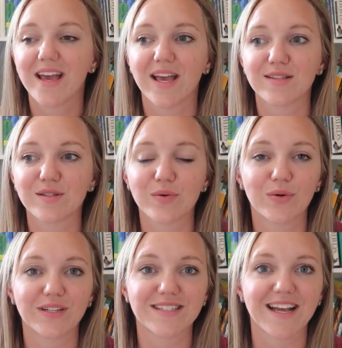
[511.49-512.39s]
his
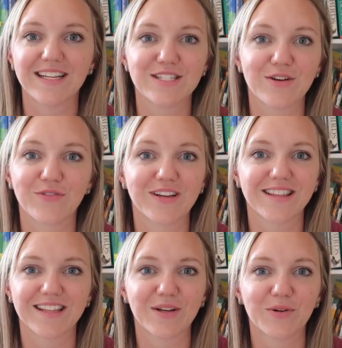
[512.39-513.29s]
school is any different
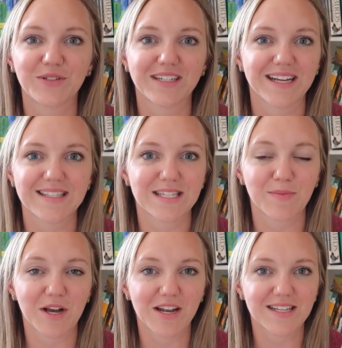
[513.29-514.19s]
than the older kids, to
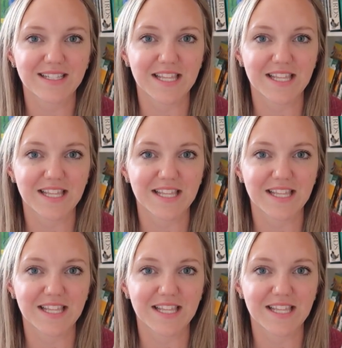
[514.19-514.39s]
be honest.